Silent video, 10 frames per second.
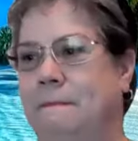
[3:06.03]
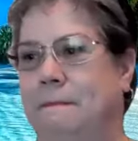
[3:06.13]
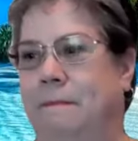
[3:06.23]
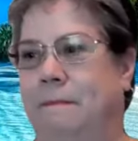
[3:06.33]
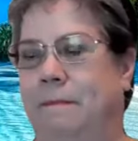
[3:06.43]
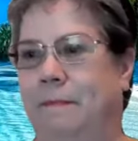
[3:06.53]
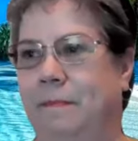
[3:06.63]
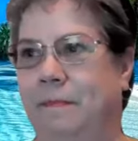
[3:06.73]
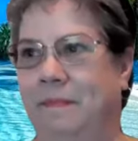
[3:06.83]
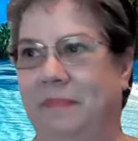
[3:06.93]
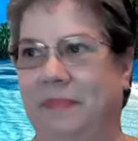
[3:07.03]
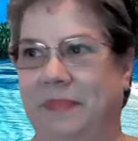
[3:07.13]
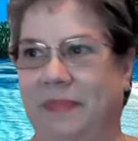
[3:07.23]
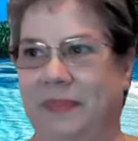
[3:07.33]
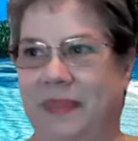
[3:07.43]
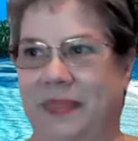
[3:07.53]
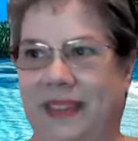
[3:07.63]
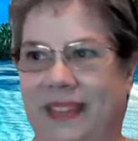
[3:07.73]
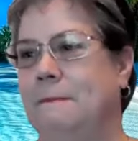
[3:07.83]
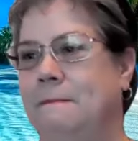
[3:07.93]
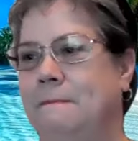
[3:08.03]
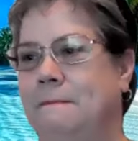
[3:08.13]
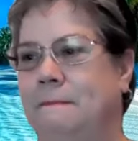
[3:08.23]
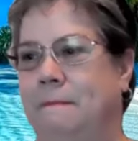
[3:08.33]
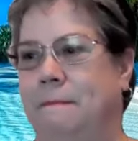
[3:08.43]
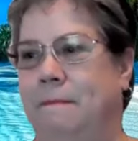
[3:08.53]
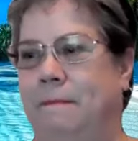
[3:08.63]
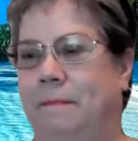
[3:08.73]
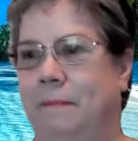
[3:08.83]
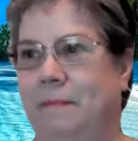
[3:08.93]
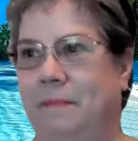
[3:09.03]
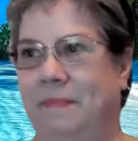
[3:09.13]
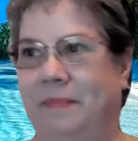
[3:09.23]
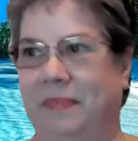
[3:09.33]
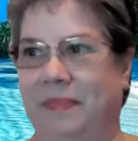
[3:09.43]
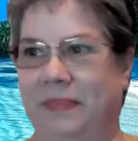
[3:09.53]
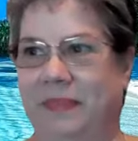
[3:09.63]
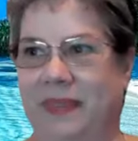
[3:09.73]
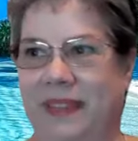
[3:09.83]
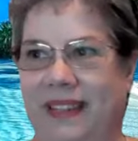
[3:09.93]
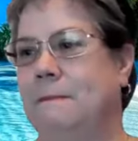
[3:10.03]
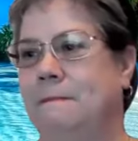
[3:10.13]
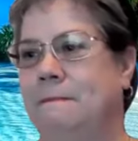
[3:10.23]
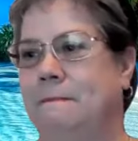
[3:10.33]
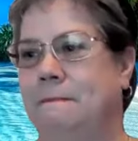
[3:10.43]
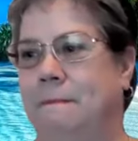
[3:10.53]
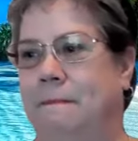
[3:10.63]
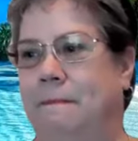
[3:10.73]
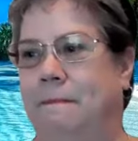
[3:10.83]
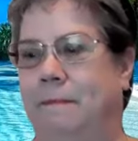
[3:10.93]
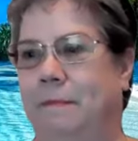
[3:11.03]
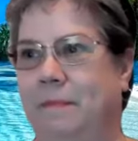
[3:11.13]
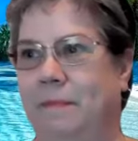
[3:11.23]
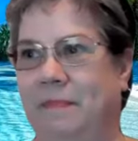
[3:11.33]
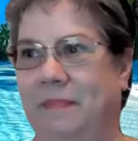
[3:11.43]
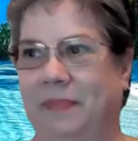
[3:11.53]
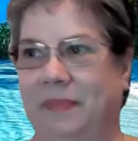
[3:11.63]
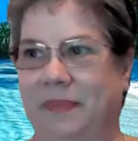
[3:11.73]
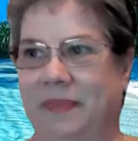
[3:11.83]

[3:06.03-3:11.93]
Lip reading: Nothing is said.